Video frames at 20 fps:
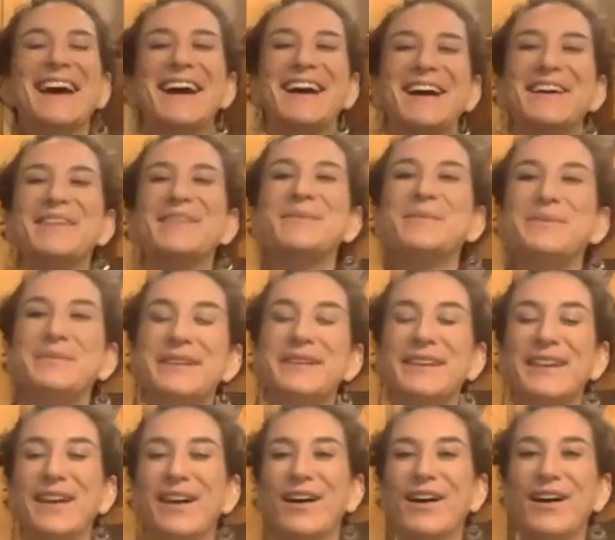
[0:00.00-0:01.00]
uh,
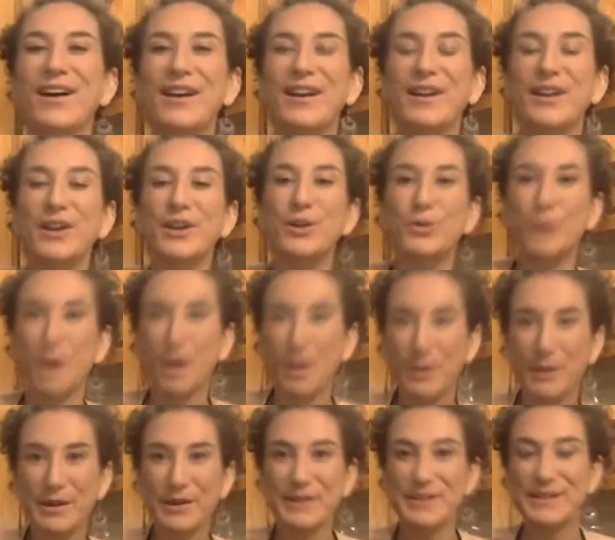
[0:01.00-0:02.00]
we are
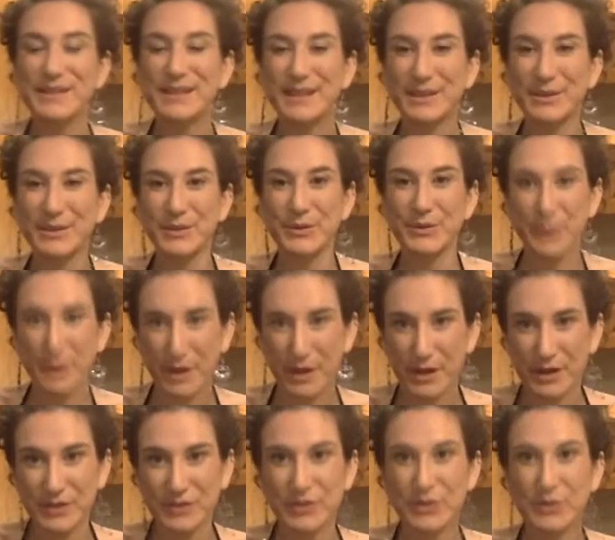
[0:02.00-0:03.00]
growers in New
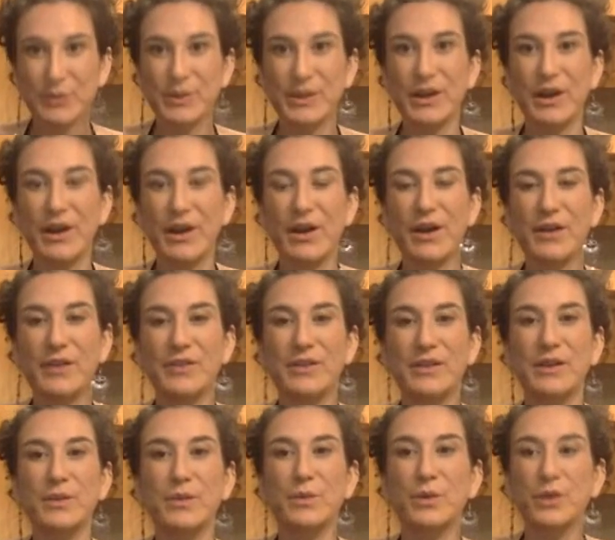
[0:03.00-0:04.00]
York. So we are
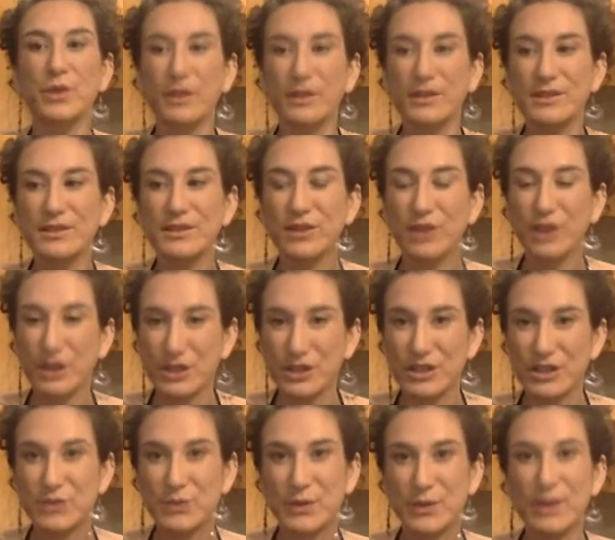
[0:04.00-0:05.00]
the world's
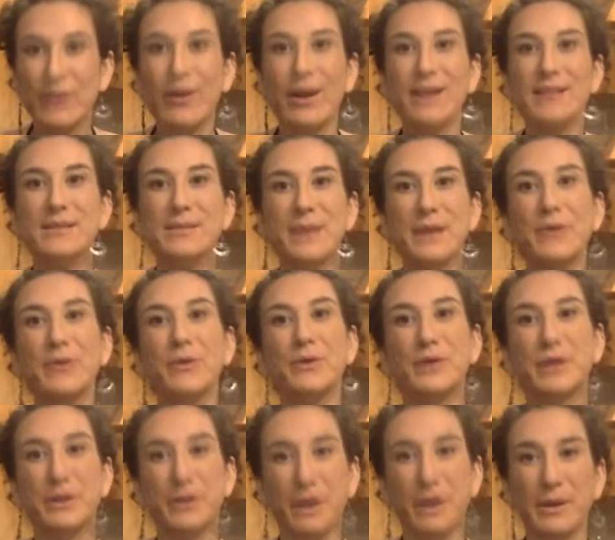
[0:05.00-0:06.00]
largest wheatgrass and
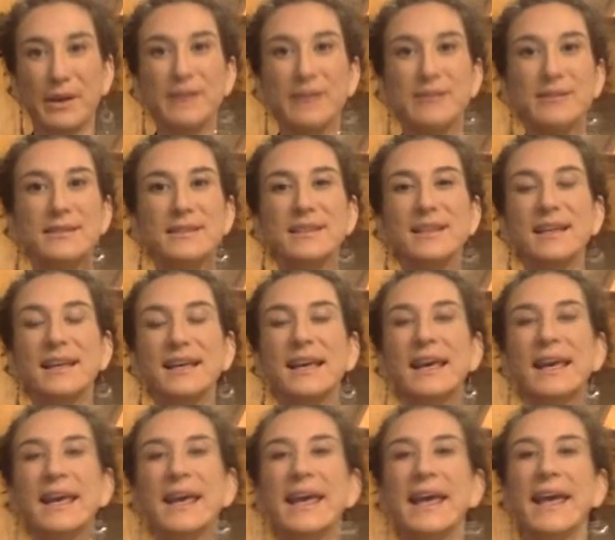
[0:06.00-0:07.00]
microgreen growers.
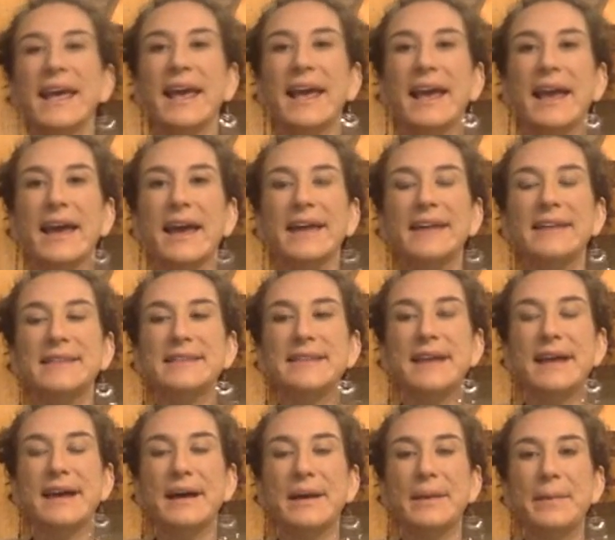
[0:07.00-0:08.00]
And
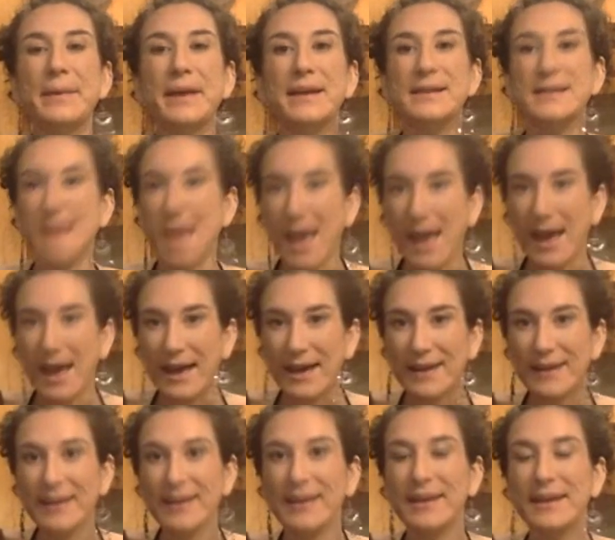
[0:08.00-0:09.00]
uh, my
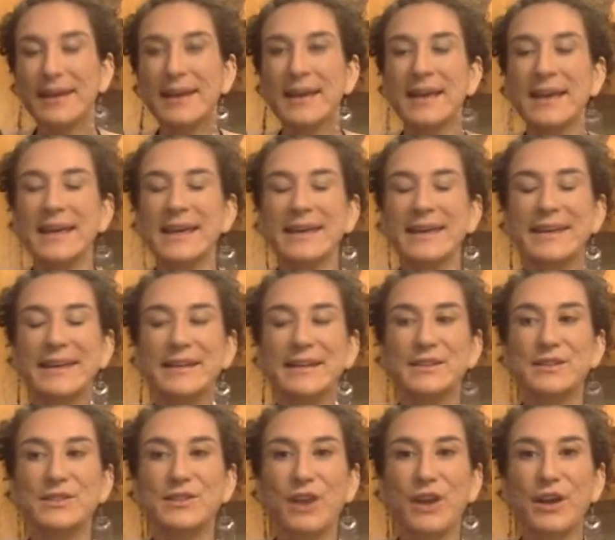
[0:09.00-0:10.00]
dad, he
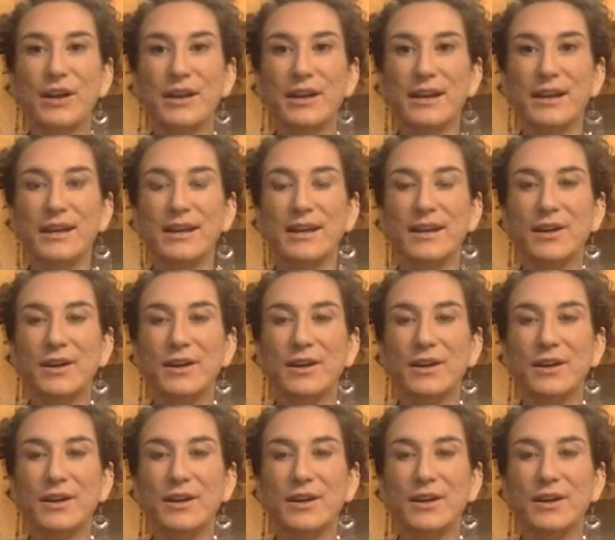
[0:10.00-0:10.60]
started,